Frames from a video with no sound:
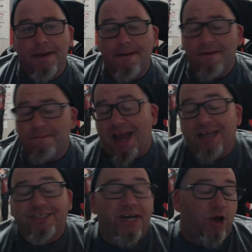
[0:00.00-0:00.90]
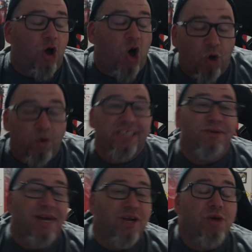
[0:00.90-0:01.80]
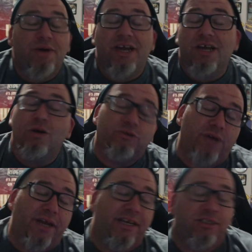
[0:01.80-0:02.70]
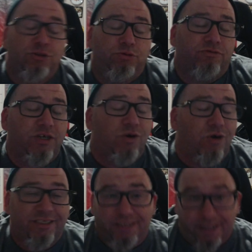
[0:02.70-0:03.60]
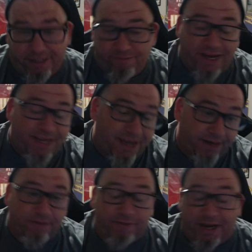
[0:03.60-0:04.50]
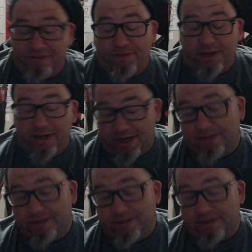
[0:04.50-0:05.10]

Me, I try to always, no matter where I go, try to hit 2 or 3 haunts a night if I can fit it in.